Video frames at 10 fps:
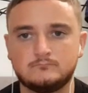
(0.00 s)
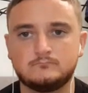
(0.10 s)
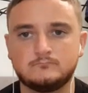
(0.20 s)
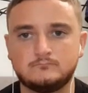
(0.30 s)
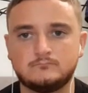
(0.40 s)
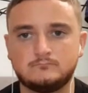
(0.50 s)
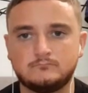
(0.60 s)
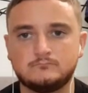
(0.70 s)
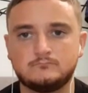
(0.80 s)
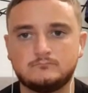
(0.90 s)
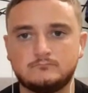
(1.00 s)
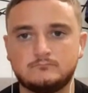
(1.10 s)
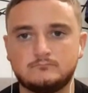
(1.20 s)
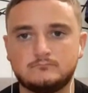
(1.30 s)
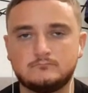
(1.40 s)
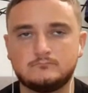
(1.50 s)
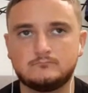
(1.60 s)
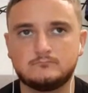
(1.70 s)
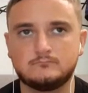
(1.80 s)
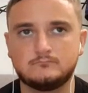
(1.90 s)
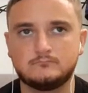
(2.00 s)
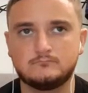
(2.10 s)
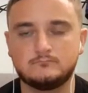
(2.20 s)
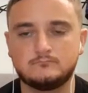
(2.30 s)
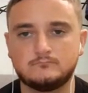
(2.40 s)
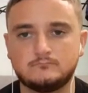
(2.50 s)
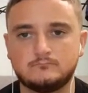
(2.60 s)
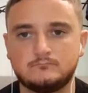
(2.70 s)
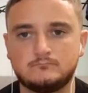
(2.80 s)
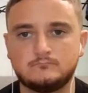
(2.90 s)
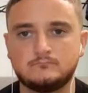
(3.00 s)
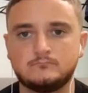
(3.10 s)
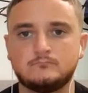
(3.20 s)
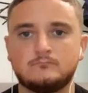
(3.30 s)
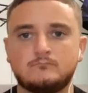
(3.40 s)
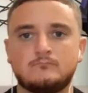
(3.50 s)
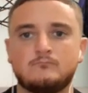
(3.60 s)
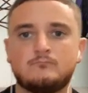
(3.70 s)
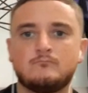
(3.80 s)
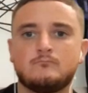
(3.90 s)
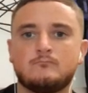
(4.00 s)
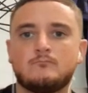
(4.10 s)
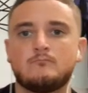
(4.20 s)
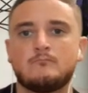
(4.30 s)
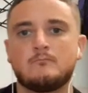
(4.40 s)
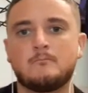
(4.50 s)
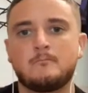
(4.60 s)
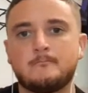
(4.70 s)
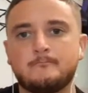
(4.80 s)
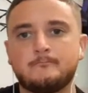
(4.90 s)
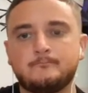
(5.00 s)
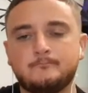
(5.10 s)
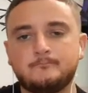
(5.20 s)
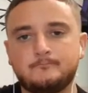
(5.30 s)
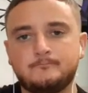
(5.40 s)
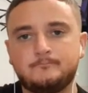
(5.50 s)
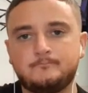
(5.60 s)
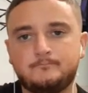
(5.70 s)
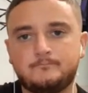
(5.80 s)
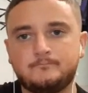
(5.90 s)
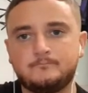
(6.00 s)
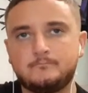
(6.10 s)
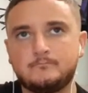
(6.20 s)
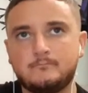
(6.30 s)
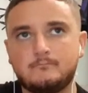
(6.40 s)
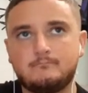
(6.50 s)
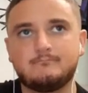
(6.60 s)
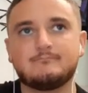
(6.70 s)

The person shown says nothing.